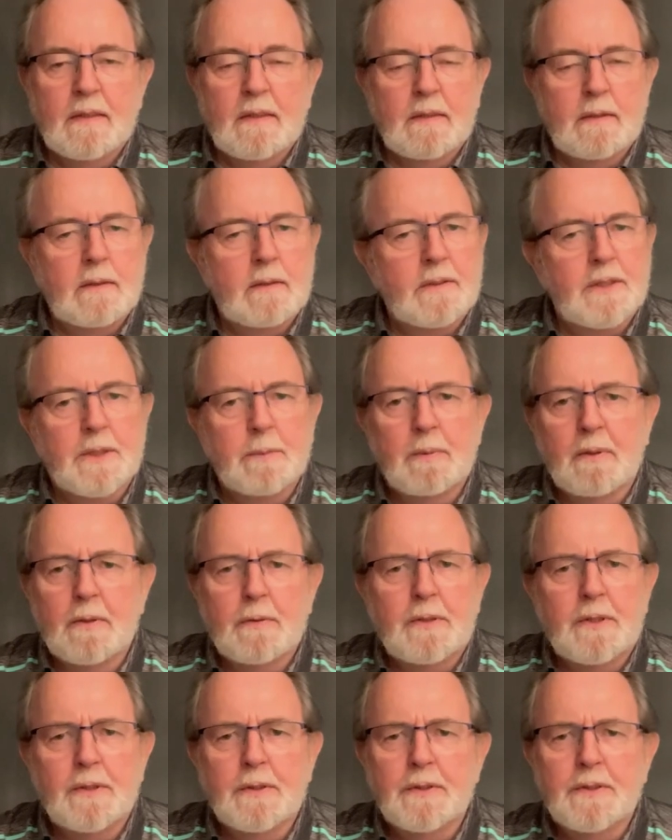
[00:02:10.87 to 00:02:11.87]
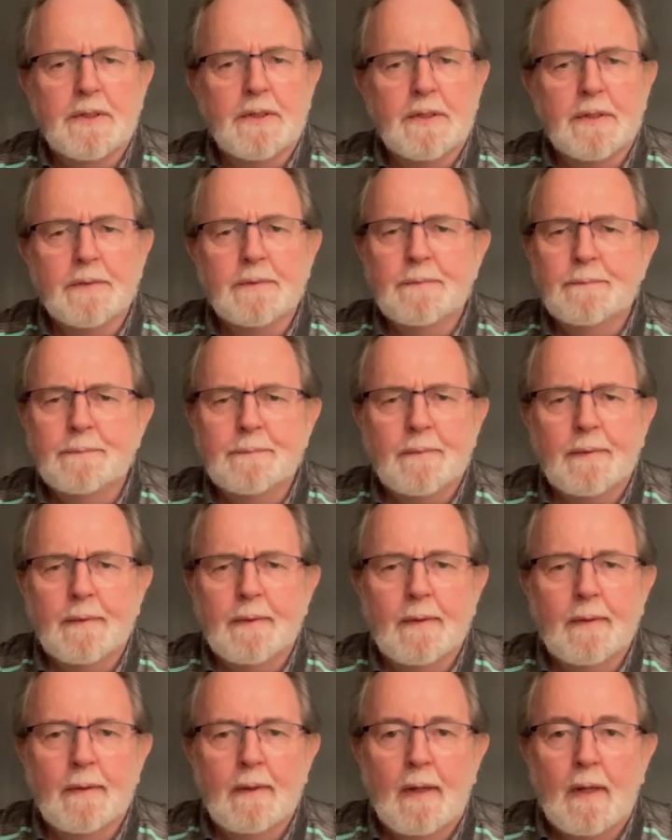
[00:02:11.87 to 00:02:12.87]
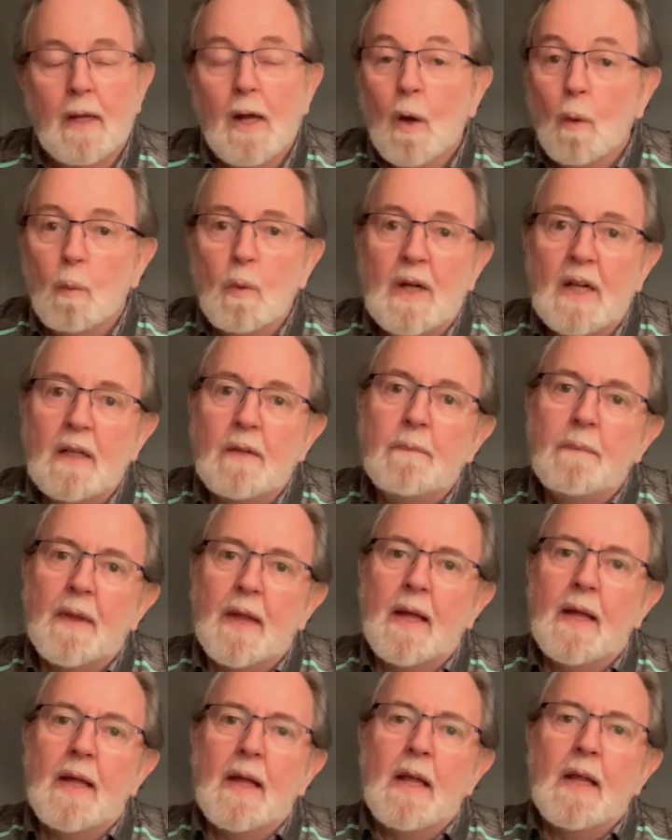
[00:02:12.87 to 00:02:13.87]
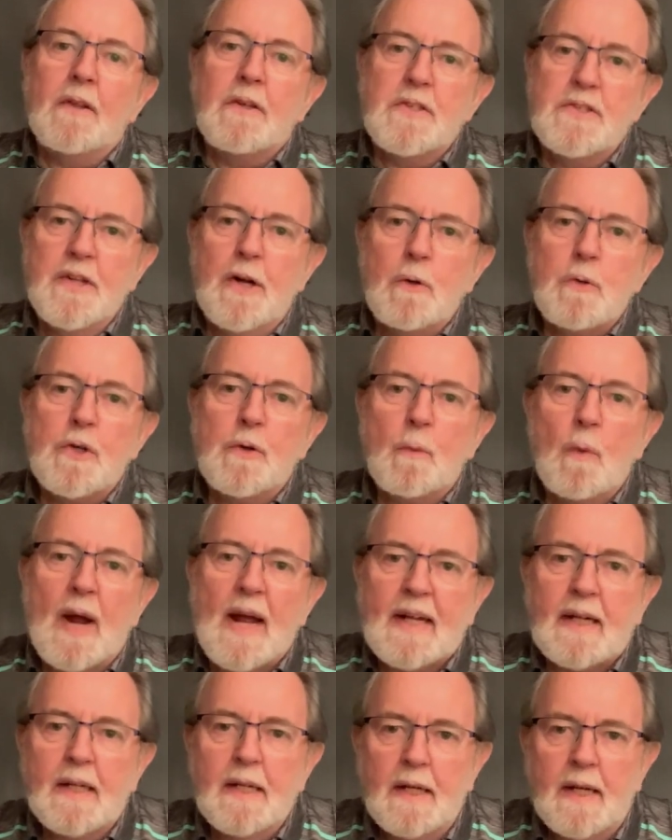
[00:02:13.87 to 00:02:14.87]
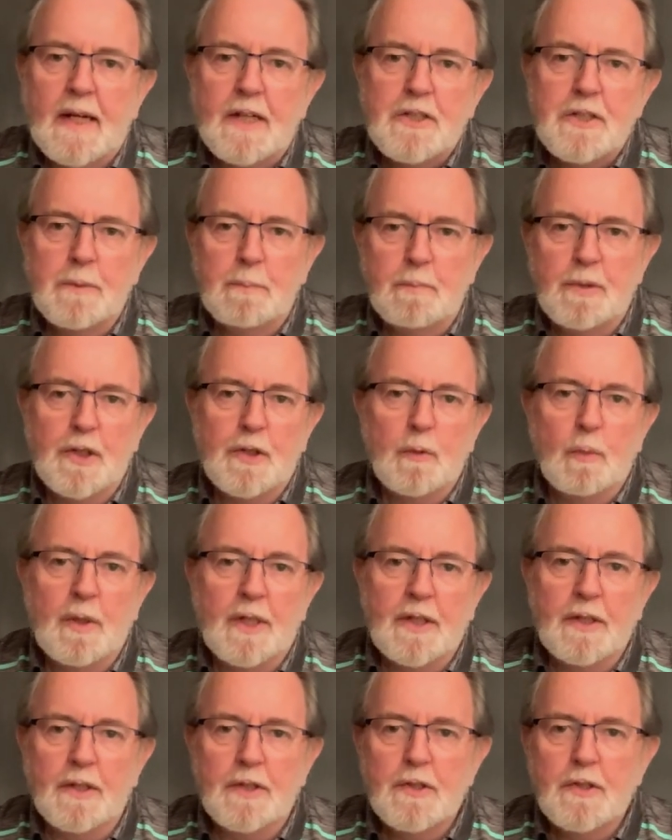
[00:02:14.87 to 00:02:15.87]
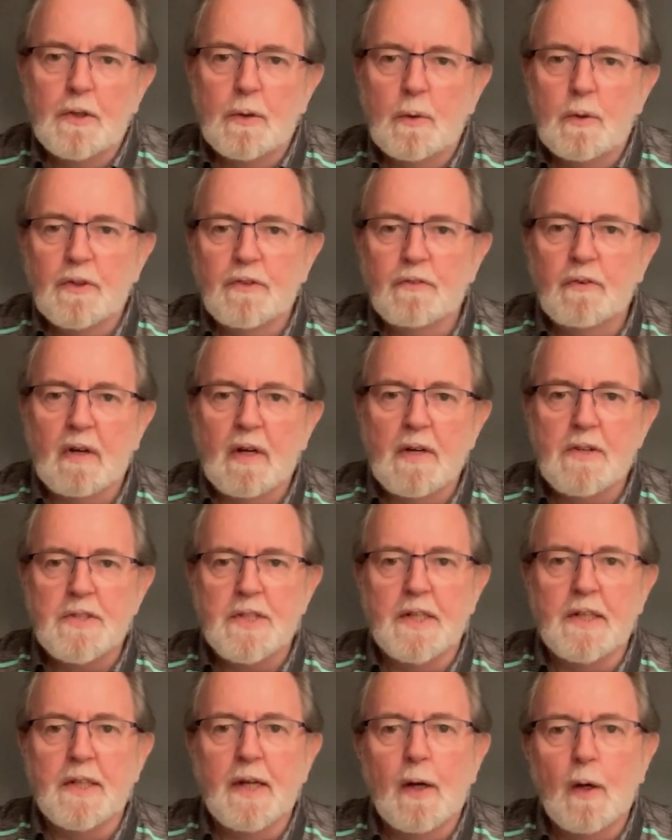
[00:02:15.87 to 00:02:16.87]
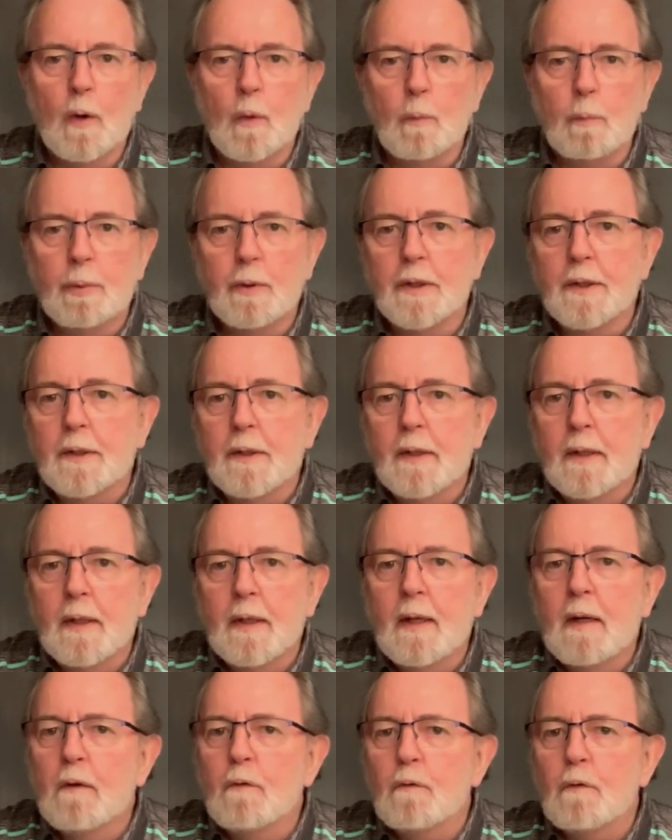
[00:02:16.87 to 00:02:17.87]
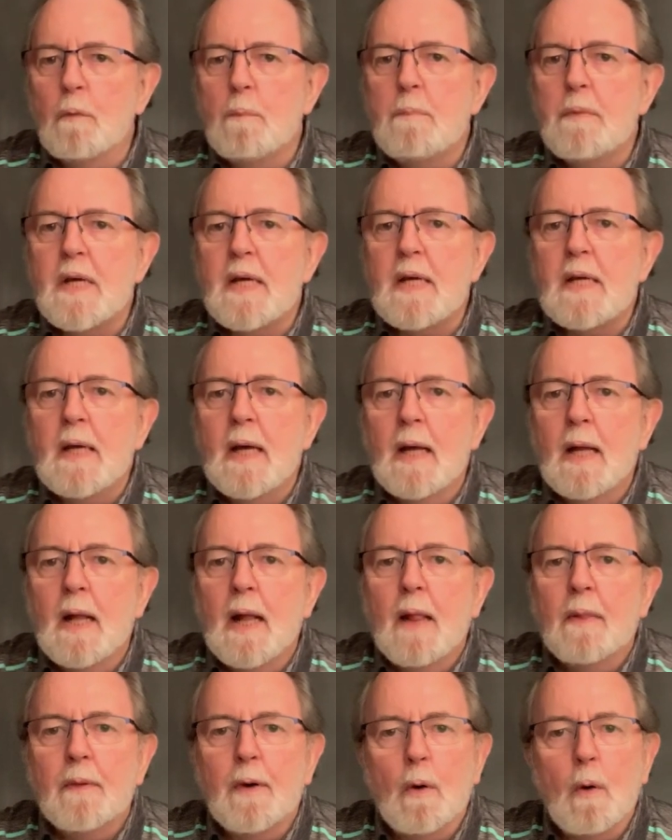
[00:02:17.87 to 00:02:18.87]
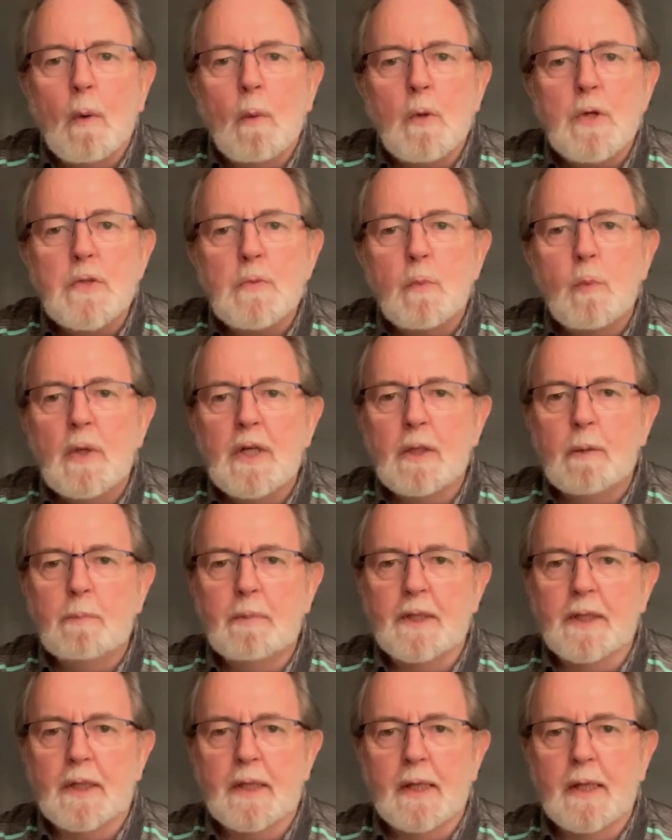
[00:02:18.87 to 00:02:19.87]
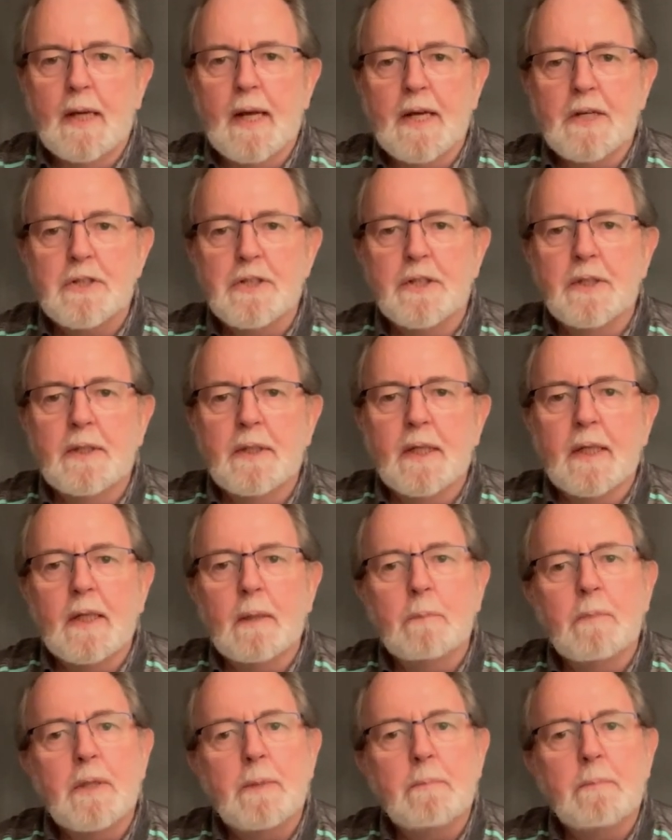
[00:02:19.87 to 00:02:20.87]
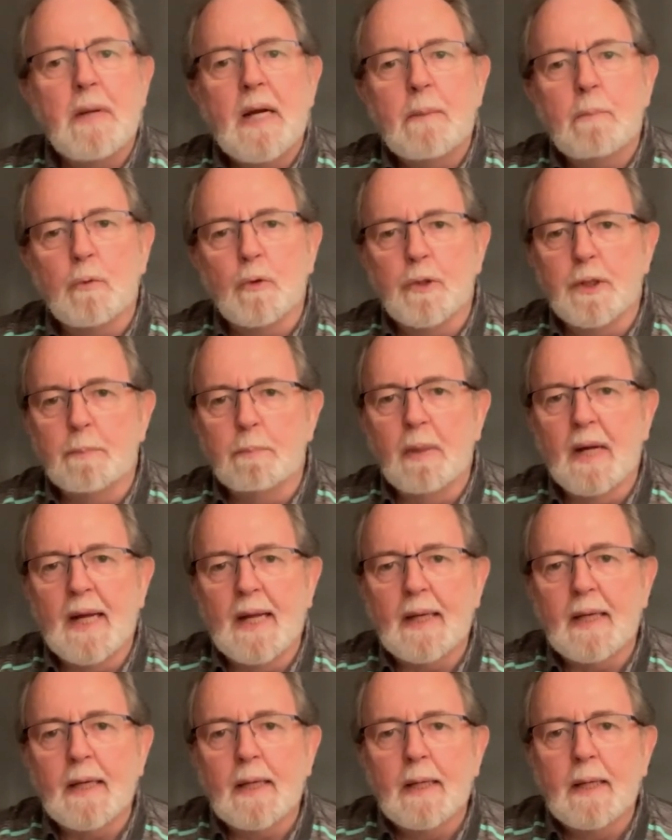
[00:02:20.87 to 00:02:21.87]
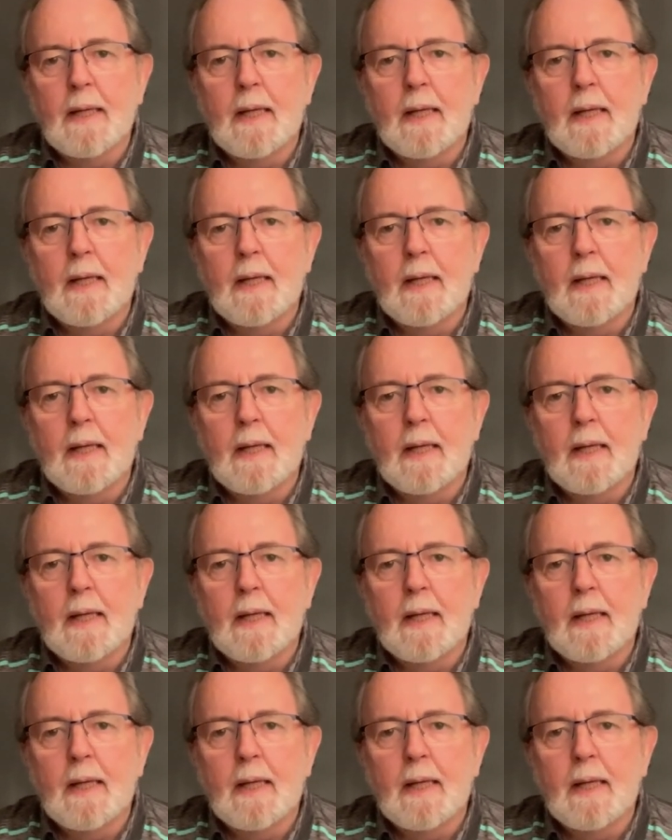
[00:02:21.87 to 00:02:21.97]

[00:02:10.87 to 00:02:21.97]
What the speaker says: Oh, I spoke too soon. Well, there's no direct connection between the two as far as I know, but for me, there always will be a connection in my memory bank